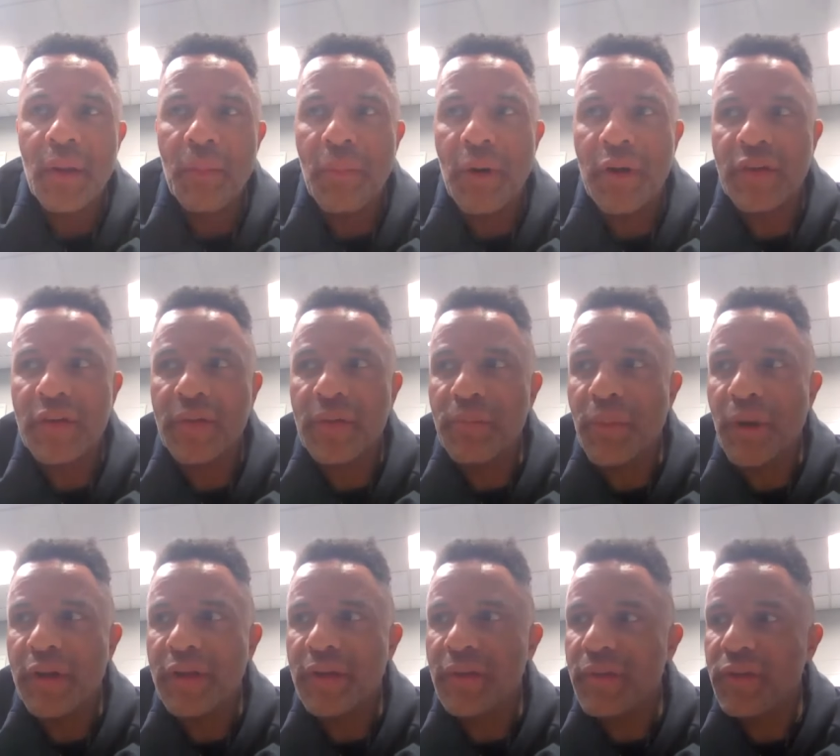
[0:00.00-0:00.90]
but
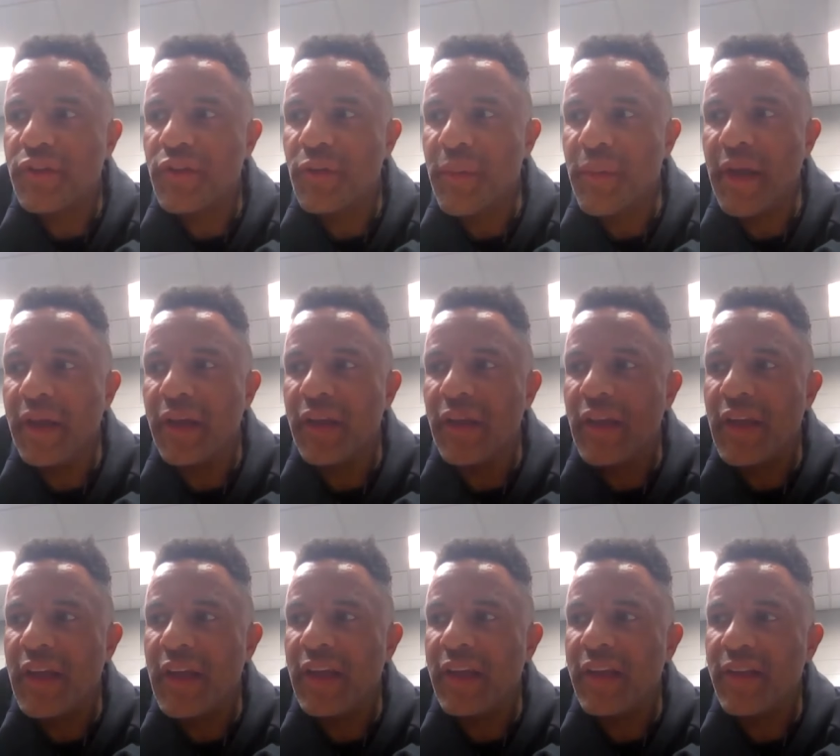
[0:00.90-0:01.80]
but to me the
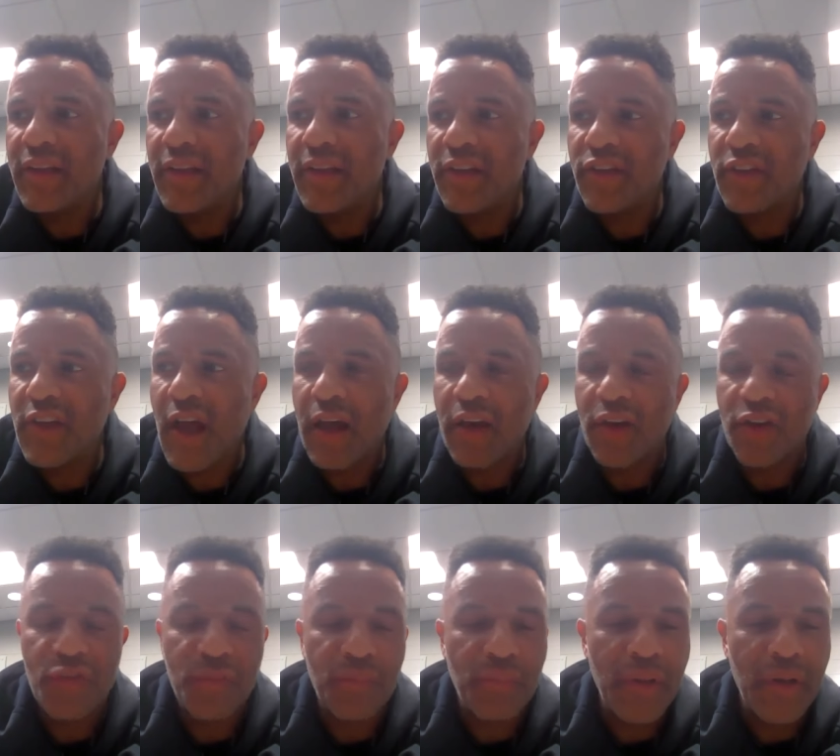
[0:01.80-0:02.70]
league is kind of
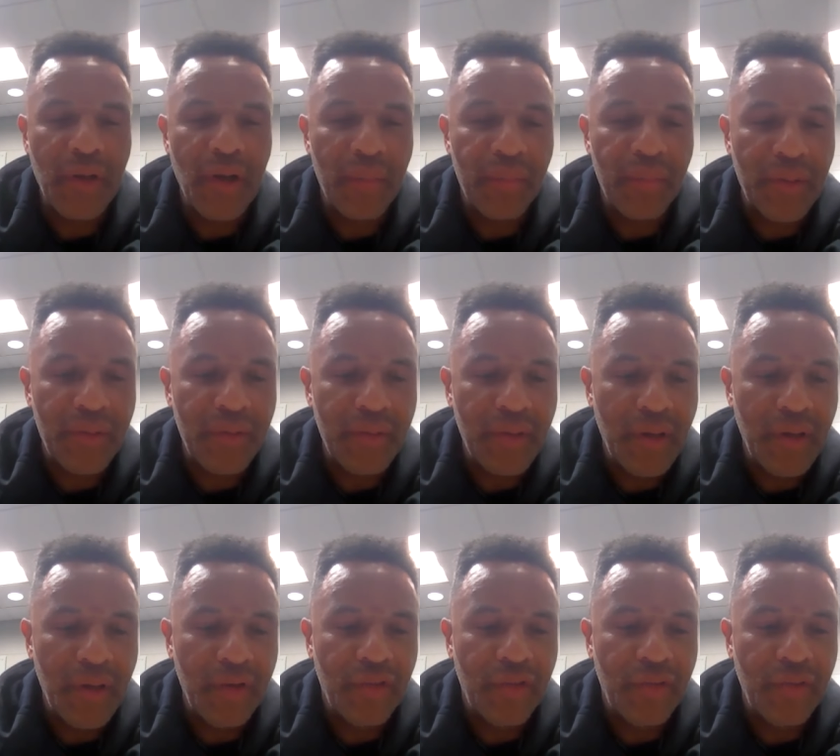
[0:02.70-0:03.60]
split up in
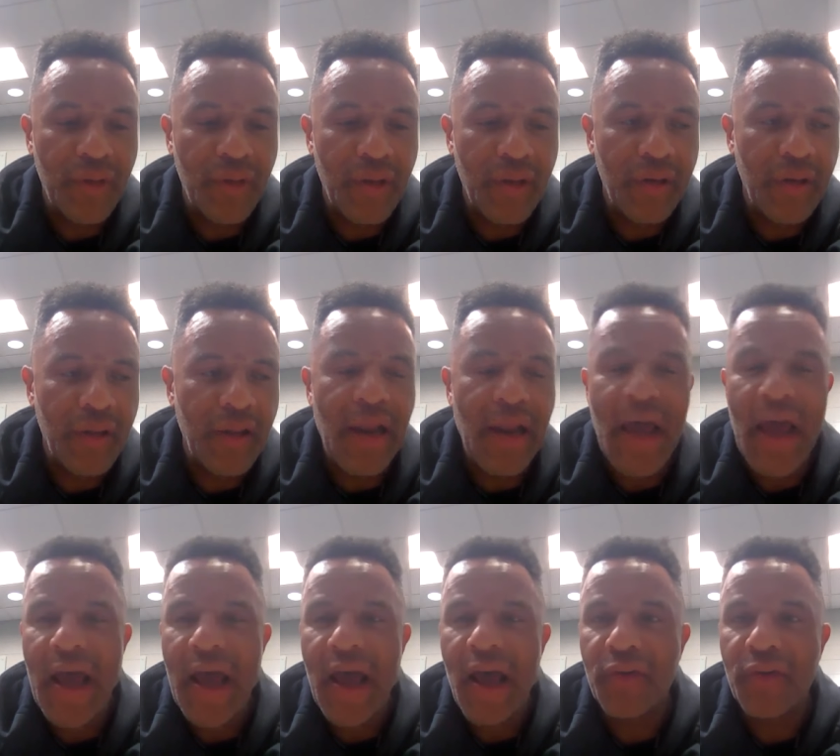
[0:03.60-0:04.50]
in in, in
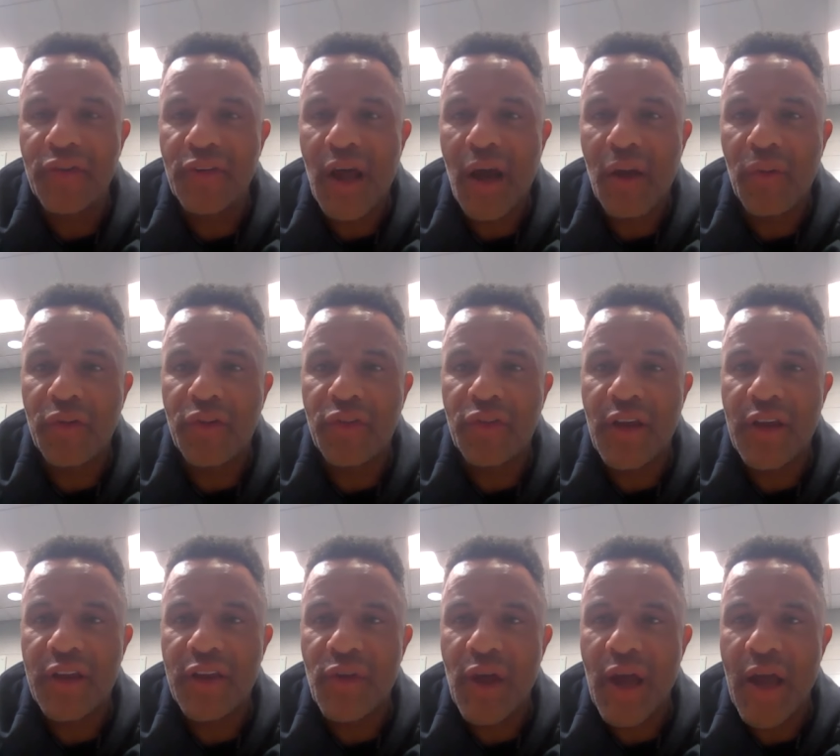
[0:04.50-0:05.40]
halves and i would
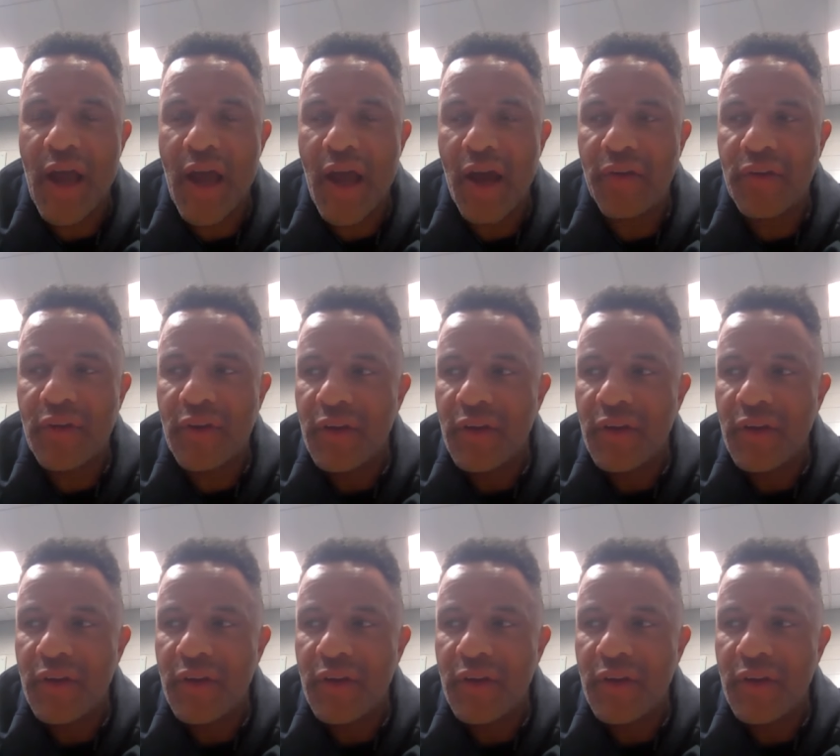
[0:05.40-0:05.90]
say you have